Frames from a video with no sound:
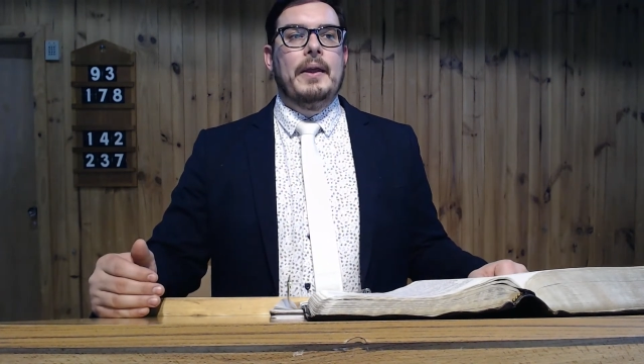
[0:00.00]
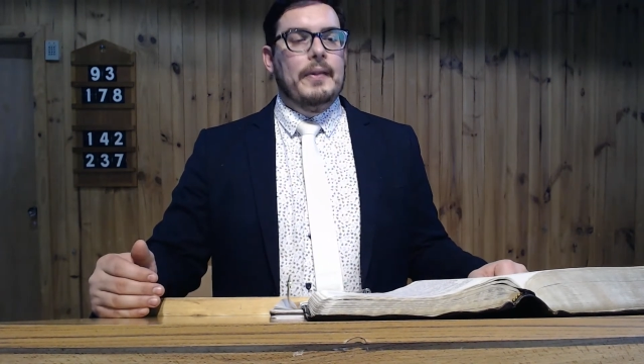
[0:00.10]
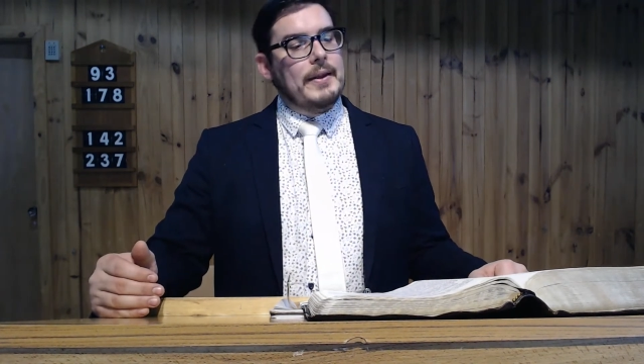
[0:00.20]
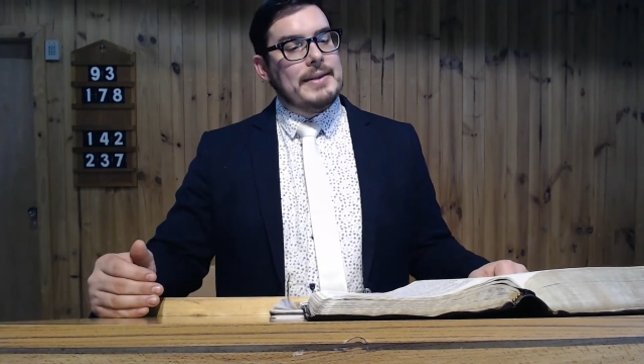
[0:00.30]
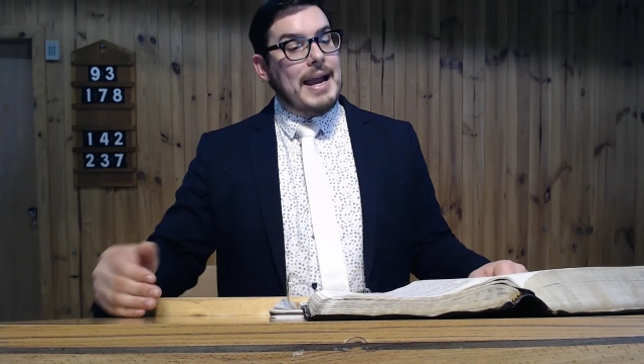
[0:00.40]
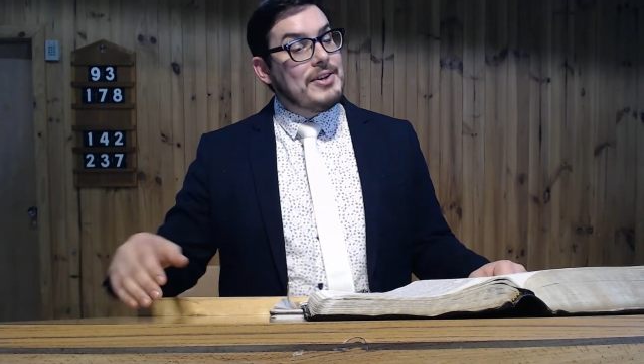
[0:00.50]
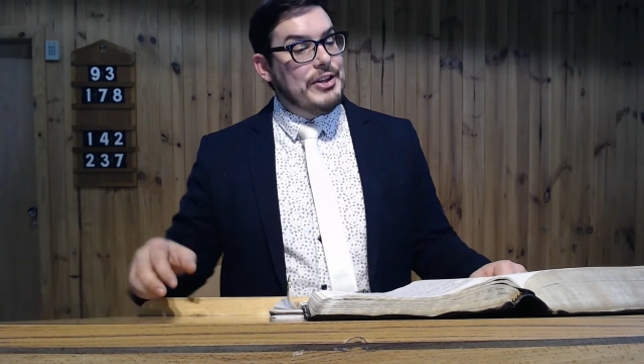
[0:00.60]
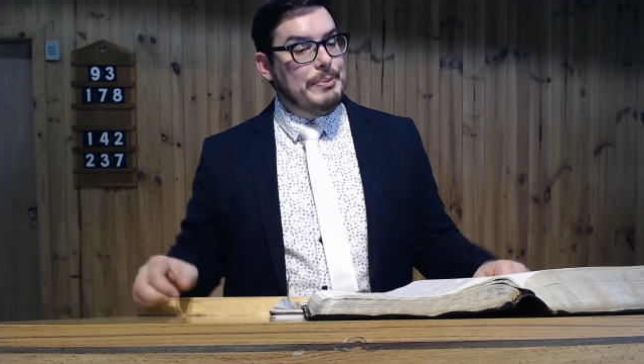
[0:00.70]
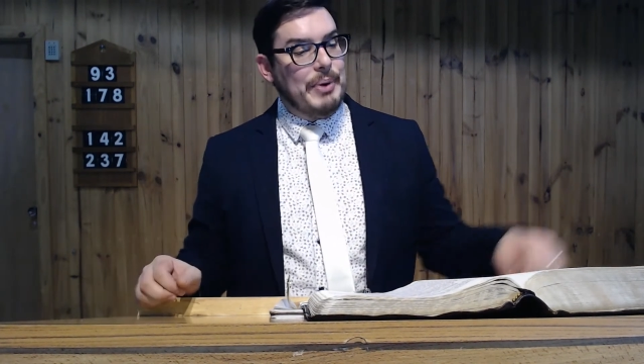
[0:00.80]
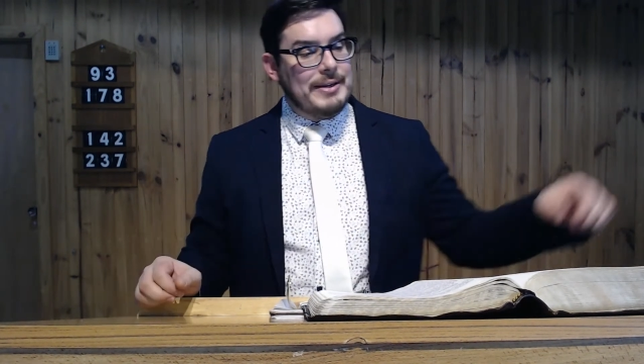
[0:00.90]
This
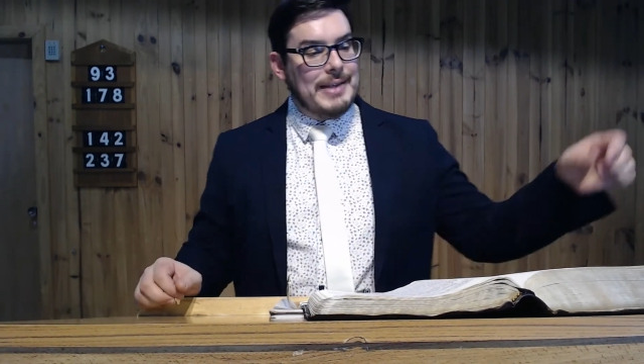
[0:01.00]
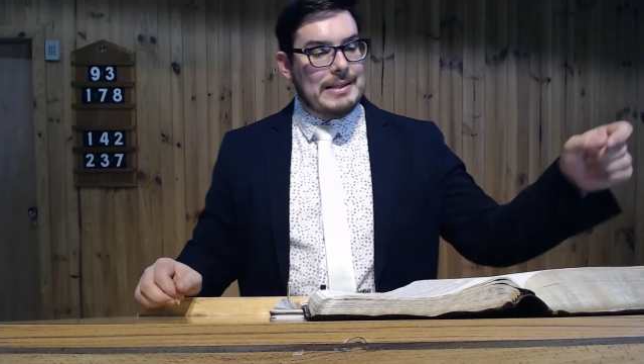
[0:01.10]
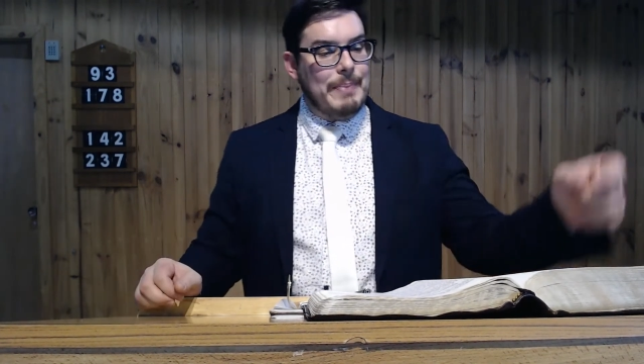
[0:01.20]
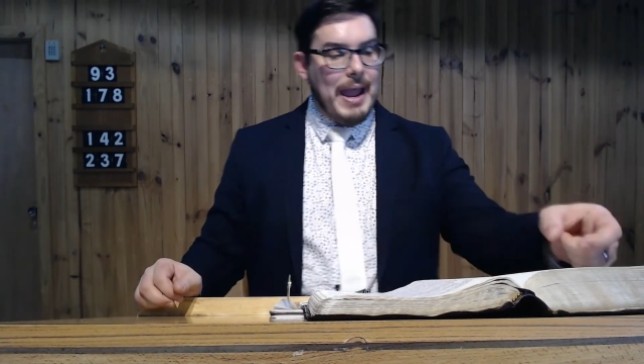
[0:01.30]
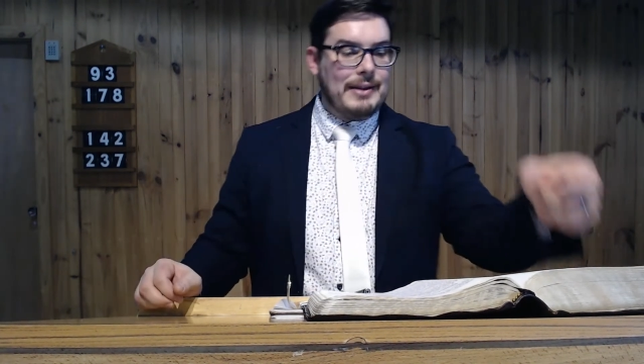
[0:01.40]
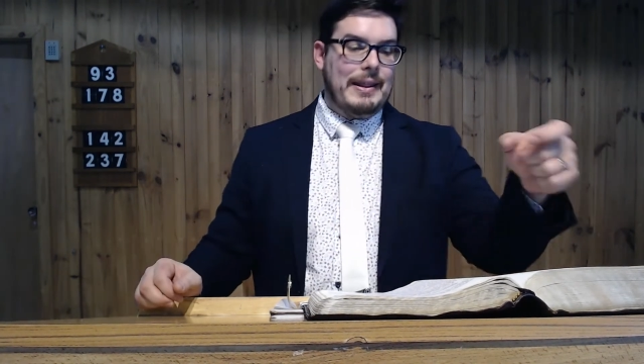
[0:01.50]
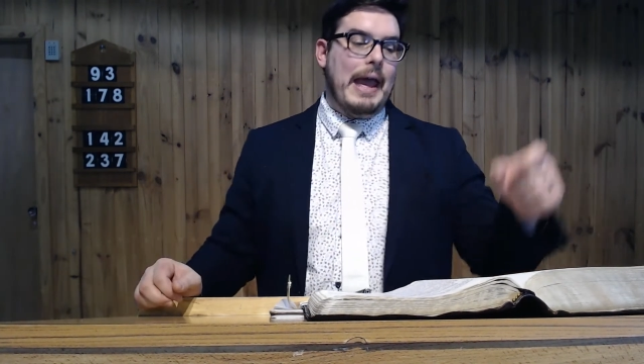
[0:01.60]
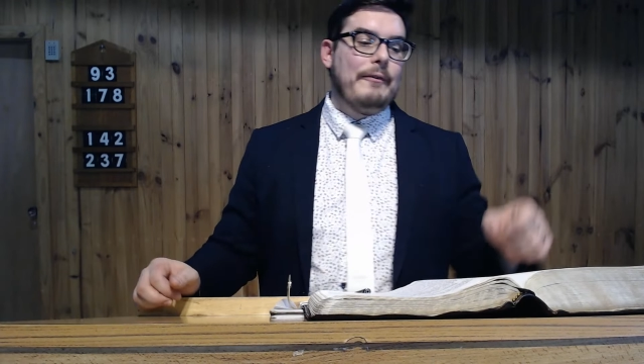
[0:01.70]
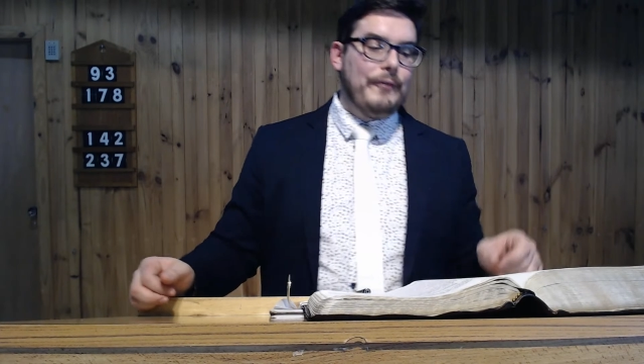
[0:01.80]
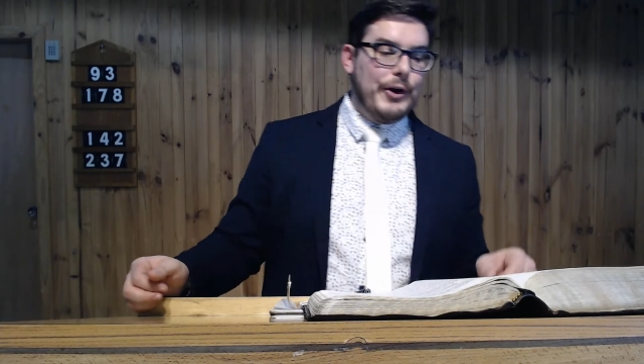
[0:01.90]
actually brings us back to
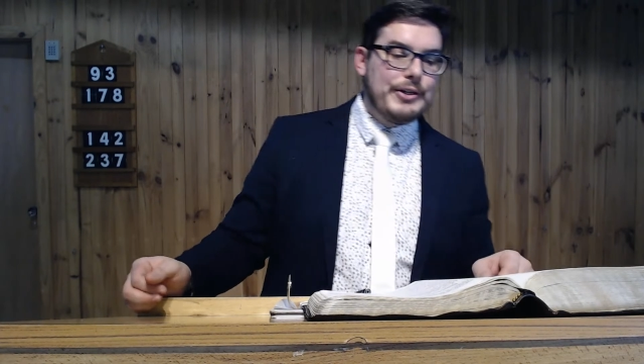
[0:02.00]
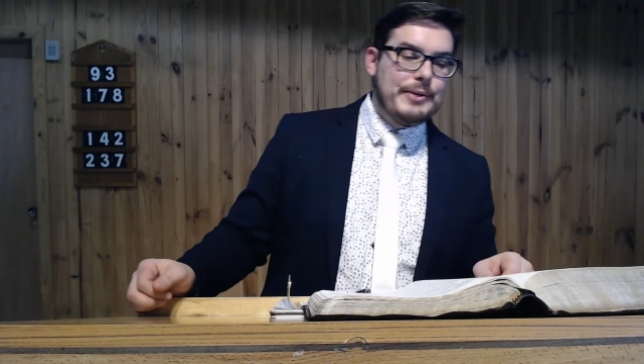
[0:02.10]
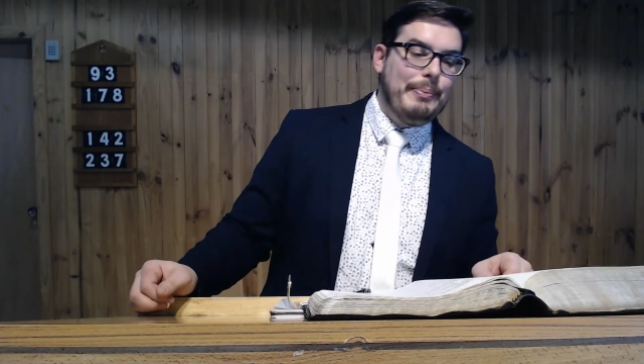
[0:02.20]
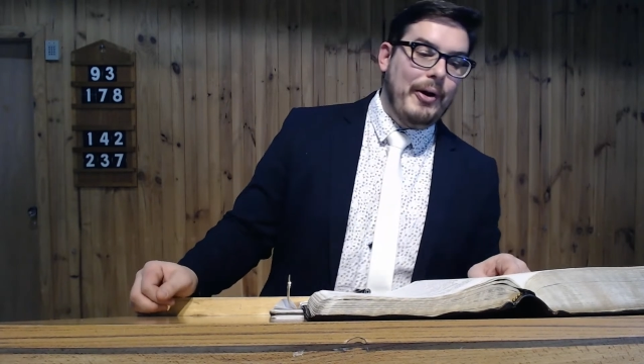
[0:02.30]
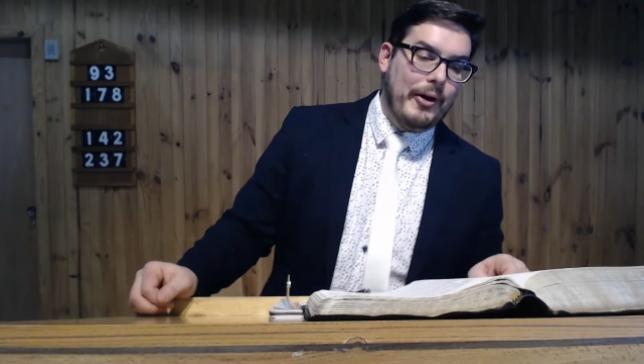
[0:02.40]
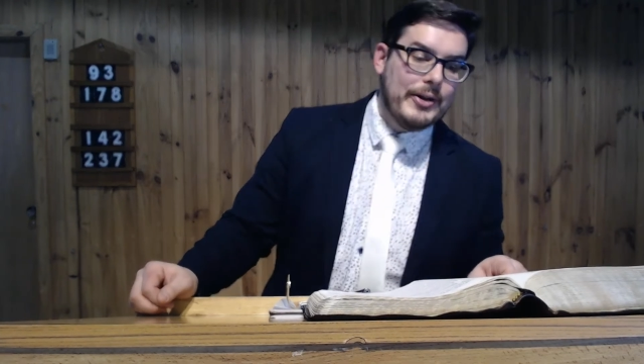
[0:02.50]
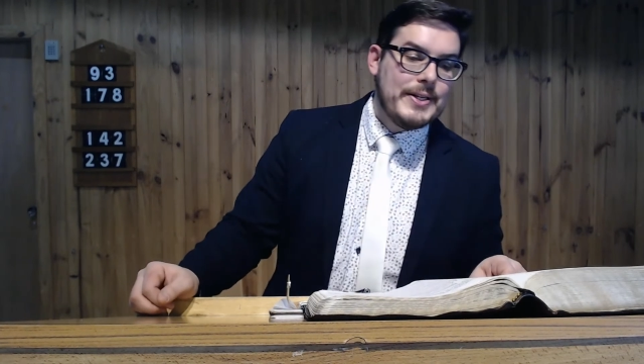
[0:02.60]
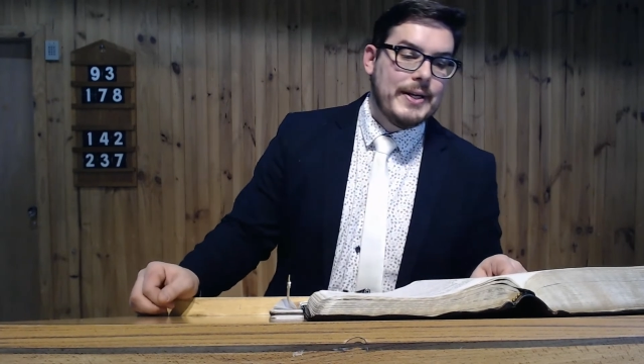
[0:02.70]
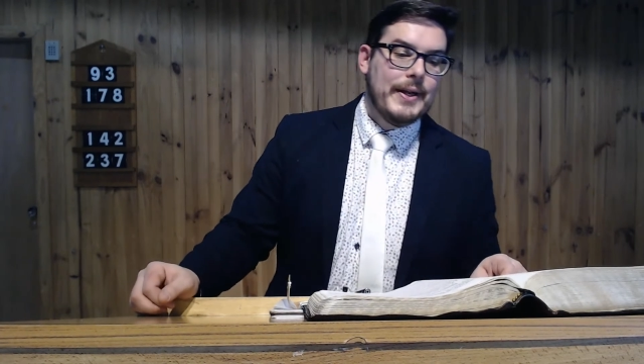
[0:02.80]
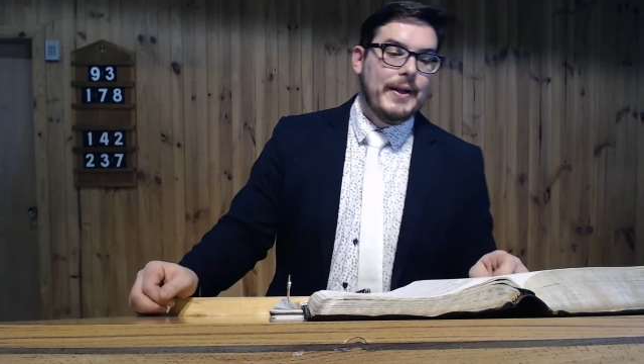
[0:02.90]
that first part
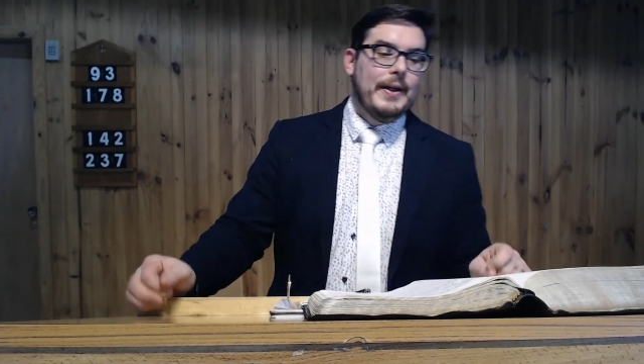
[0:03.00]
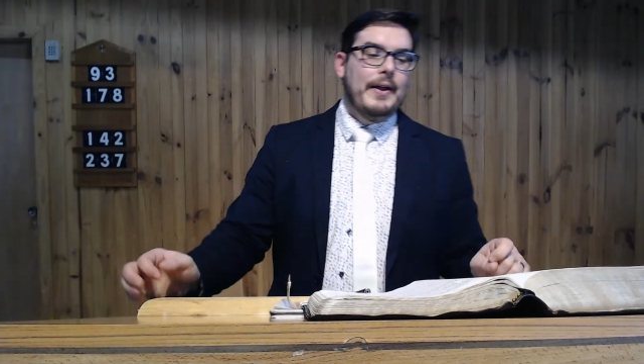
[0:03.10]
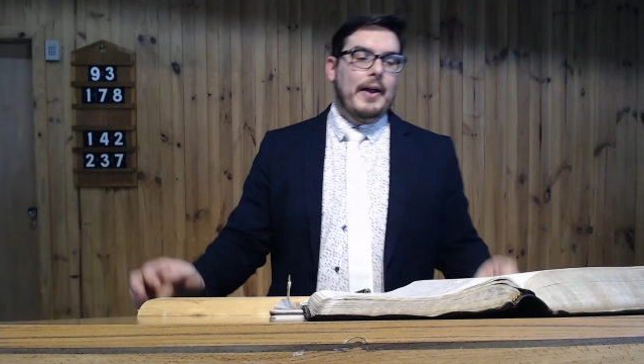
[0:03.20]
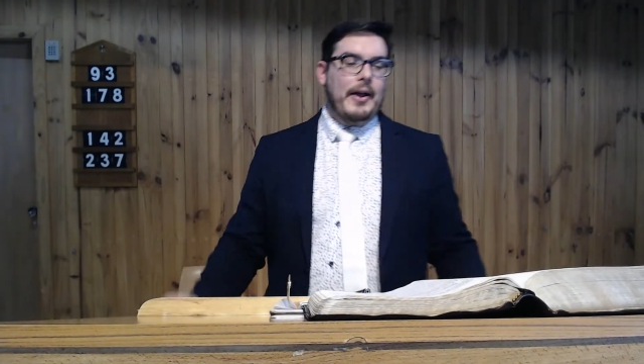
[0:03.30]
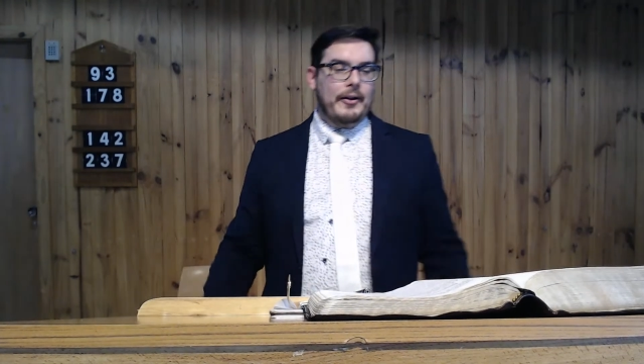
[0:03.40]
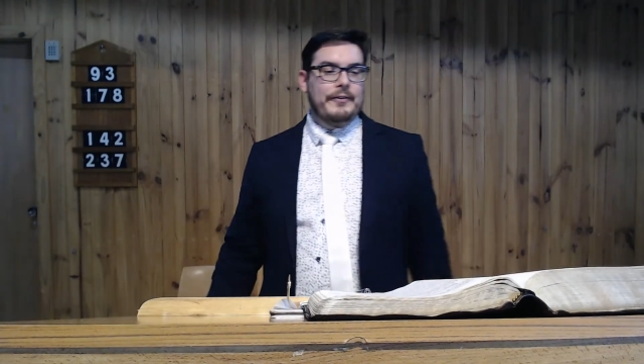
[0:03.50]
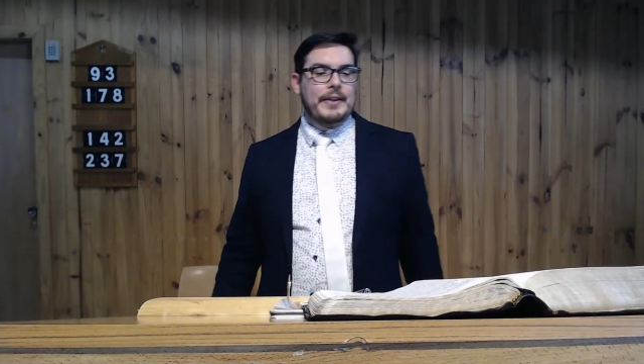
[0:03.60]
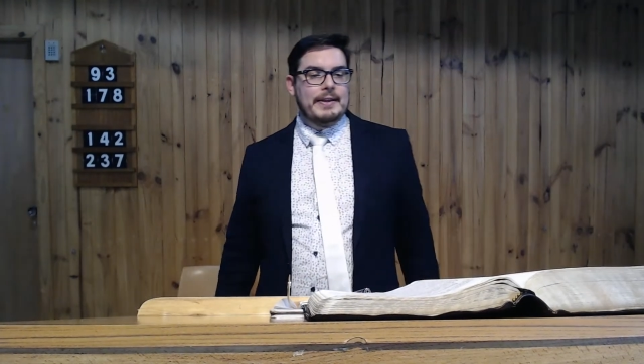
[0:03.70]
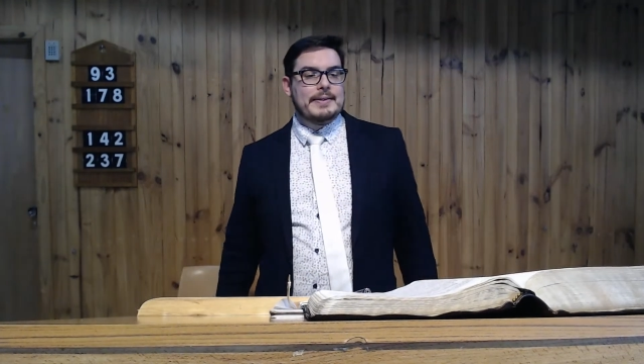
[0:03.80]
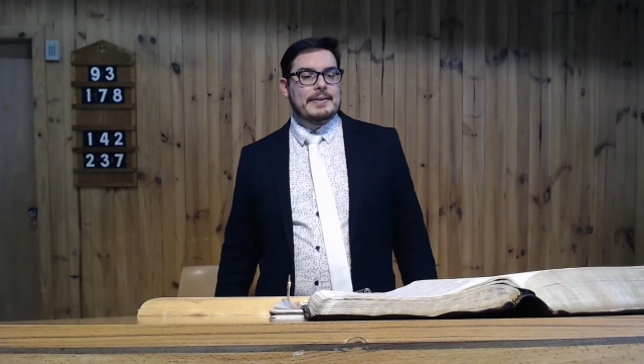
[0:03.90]
of
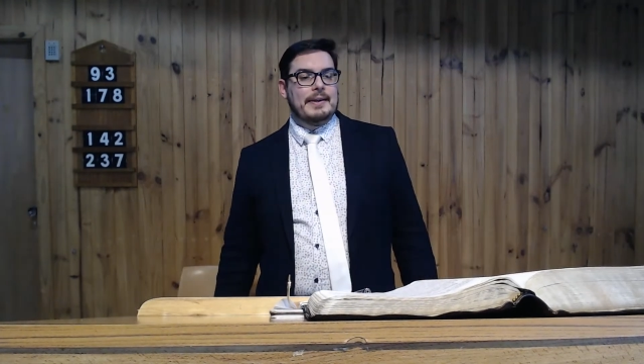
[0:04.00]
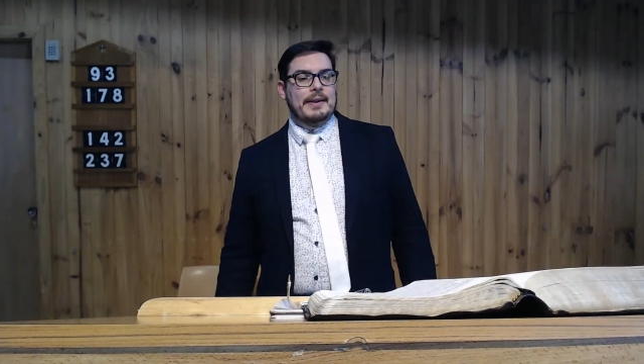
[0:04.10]
this,